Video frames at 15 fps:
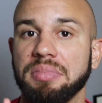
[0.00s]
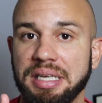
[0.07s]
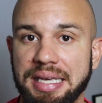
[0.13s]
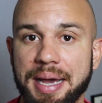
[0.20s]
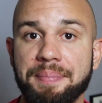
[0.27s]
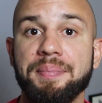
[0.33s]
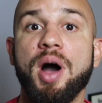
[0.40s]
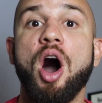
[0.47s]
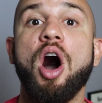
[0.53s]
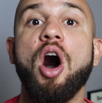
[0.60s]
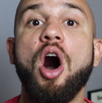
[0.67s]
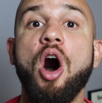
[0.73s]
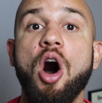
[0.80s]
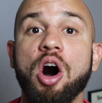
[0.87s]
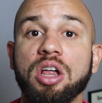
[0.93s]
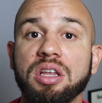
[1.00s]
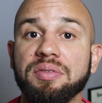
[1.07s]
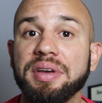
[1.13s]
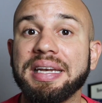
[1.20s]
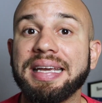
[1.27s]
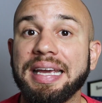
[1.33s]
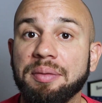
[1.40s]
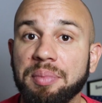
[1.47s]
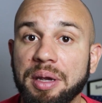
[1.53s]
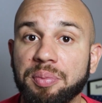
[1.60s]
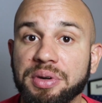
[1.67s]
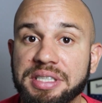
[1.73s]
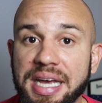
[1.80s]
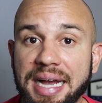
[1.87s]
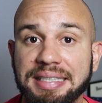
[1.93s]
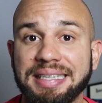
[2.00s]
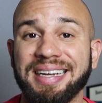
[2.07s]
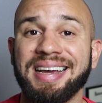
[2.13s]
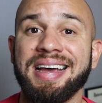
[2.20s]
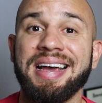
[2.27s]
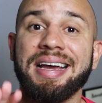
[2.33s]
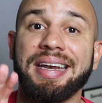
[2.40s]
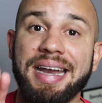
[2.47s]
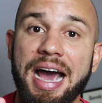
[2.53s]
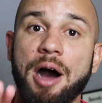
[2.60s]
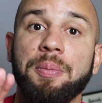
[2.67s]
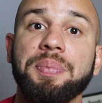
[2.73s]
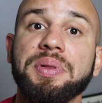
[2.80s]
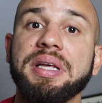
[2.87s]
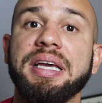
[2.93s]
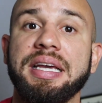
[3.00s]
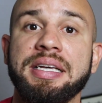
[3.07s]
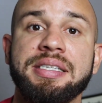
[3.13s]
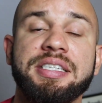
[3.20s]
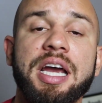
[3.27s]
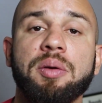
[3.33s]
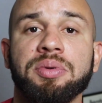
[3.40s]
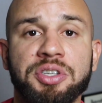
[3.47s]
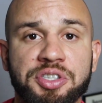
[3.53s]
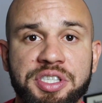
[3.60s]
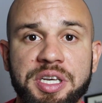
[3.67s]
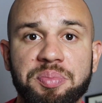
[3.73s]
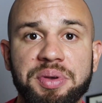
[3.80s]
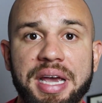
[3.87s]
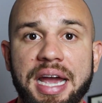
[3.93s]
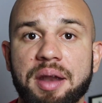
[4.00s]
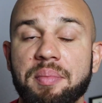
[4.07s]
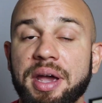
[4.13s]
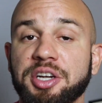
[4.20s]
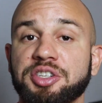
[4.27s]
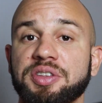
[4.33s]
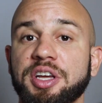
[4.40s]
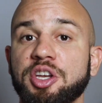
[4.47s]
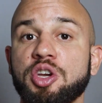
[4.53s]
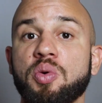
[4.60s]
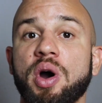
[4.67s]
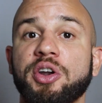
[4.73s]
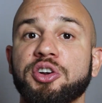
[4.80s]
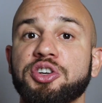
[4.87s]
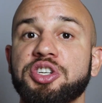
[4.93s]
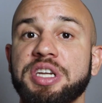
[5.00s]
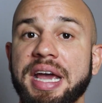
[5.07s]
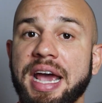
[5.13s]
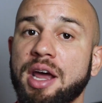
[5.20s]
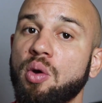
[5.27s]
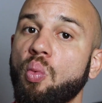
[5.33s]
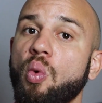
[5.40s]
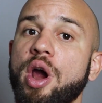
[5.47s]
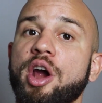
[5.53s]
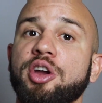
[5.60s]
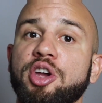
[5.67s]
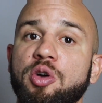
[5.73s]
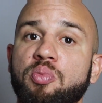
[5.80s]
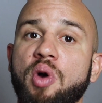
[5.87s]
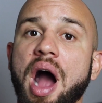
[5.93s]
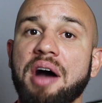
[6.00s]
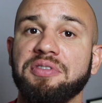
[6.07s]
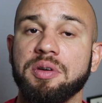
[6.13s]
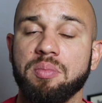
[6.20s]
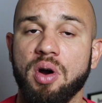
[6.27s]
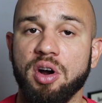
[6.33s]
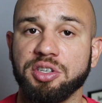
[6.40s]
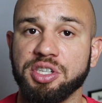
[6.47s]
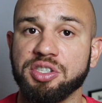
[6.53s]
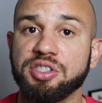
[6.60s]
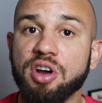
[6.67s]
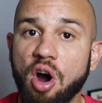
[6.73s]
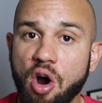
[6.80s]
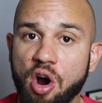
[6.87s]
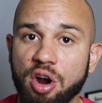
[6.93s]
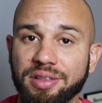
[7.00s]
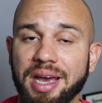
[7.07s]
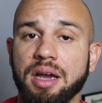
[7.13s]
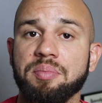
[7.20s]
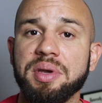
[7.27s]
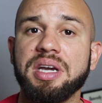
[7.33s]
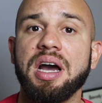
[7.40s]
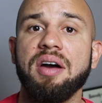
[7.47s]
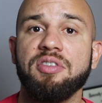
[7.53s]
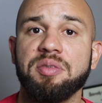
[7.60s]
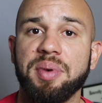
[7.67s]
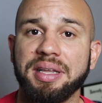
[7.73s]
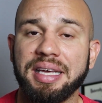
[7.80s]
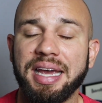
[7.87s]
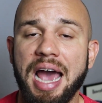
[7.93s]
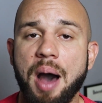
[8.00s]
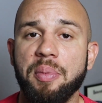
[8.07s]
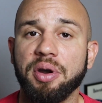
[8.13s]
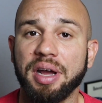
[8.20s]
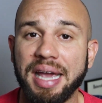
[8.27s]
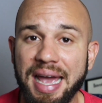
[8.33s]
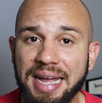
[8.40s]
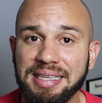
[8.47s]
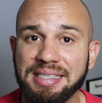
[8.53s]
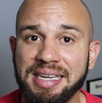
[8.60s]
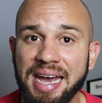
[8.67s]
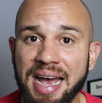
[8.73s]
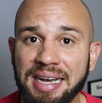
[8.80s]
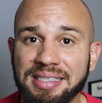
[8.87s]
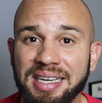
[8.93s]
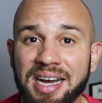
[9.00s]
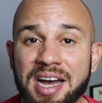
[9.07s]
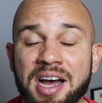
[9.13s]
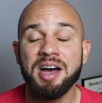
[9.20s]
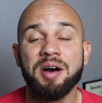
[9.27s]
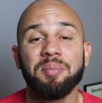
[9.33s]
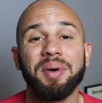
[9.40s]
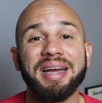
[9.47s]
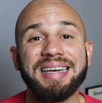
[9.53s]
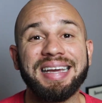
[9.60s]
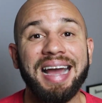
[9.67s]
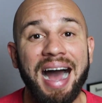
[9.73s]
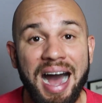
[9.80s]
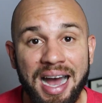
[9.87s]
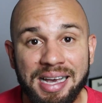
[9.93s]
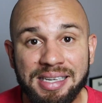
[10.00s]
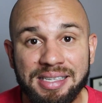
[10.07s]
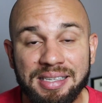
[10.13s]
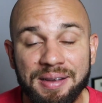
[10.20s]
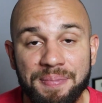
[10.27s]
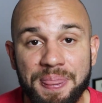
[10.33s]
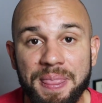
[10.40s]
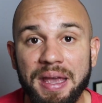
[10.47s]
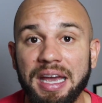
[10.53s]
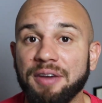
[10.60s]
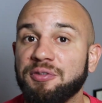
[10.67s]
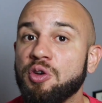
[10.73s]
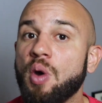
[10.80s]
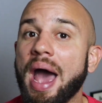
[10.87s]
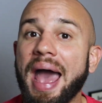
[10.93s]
yep, all of it can be protected. Now, please check with your CPA to make sure that you understand where your profit margins are that can be covered by the capital gains tax. But guys, if you